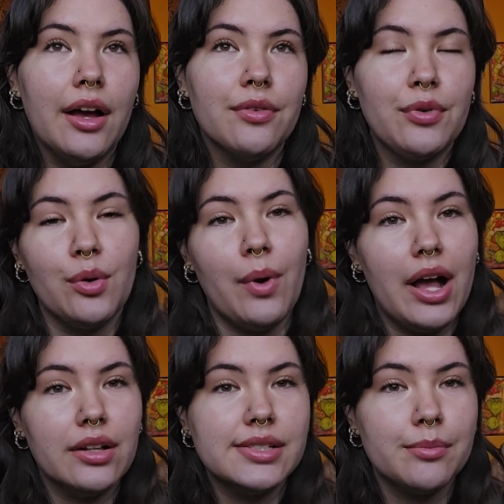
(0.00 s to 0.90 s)
for a
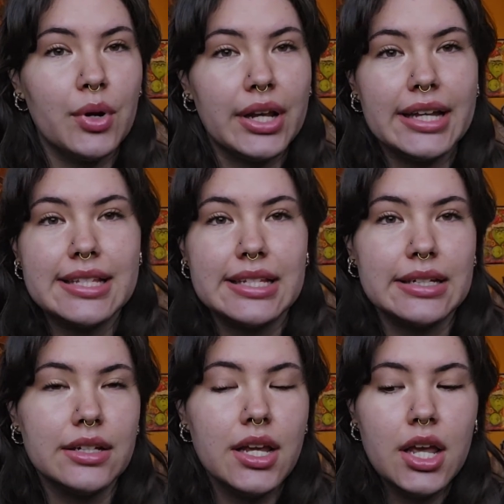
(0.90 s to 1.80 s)
while did markets
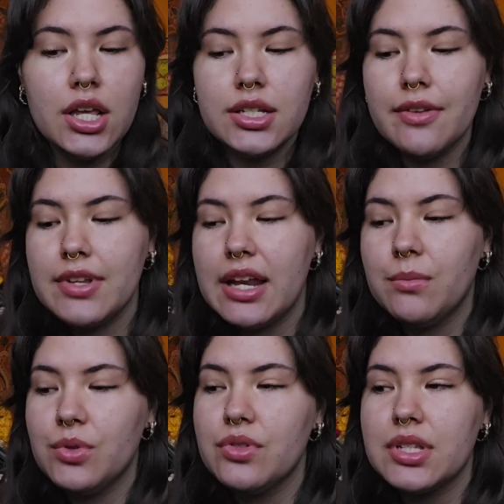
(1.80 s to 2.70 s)
and stuffed
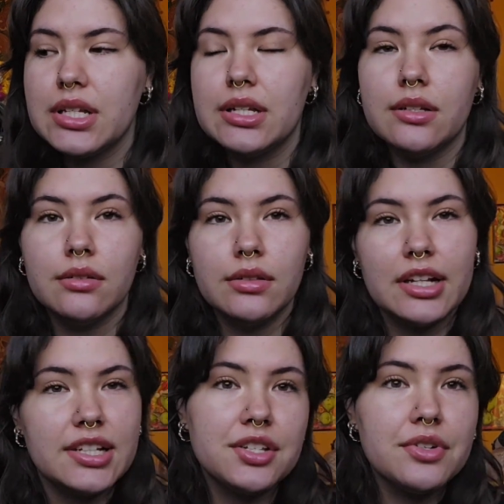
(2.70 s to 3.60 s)
animals and
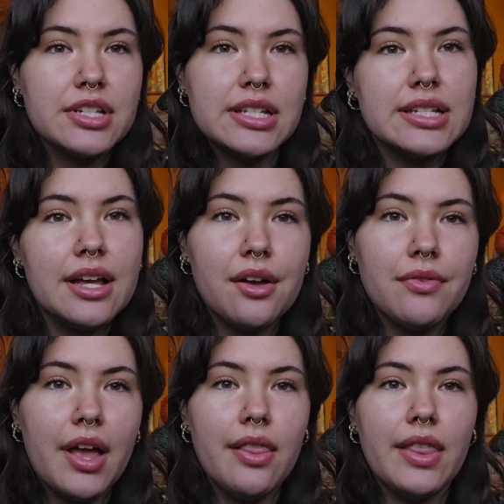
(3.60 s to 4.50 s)
accessories and
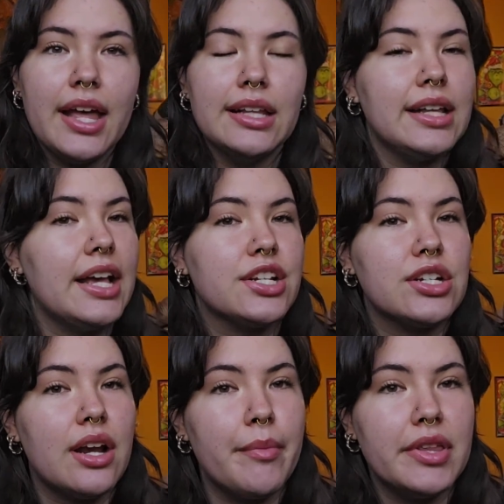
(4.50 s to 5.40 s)
stuff, and then last
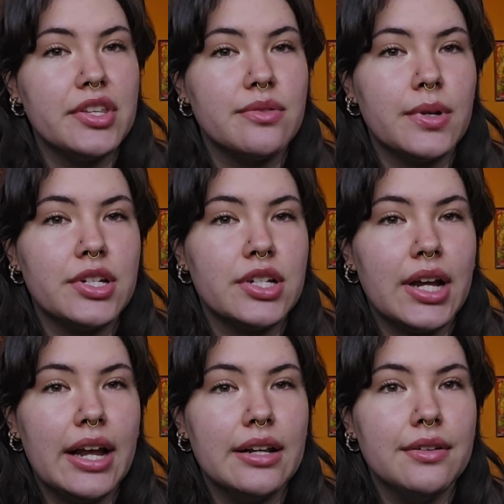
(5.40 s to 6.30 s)
year I made the switch to
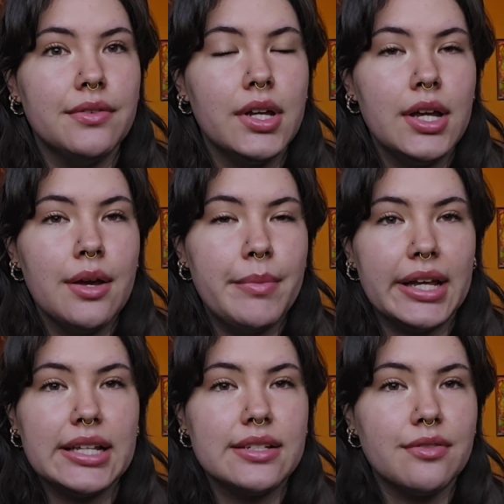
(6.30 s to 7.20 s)
kind of
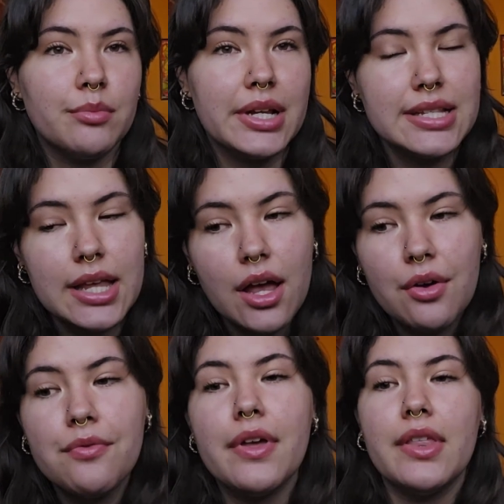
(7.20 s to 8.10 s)
making stuff for
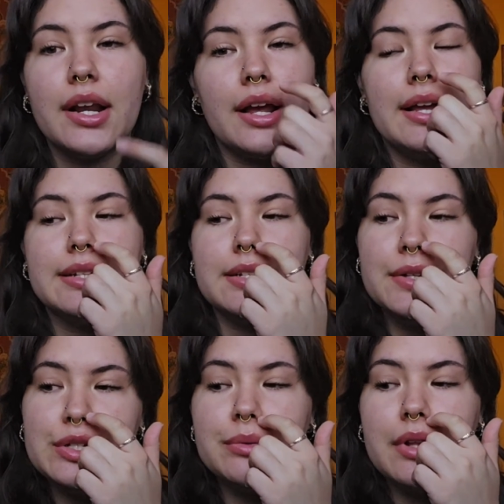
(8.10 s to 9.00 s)
myself, and then I got into
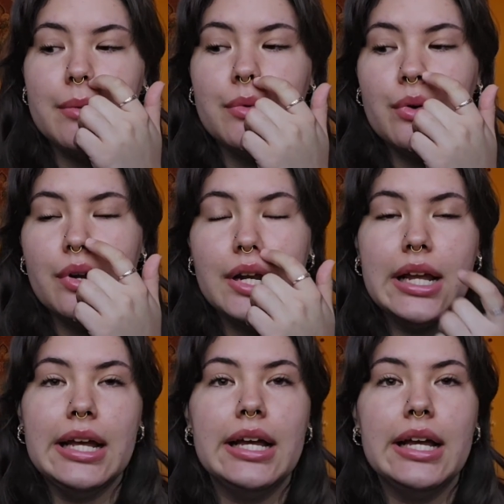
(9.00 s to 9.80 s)
YouTube a lot more,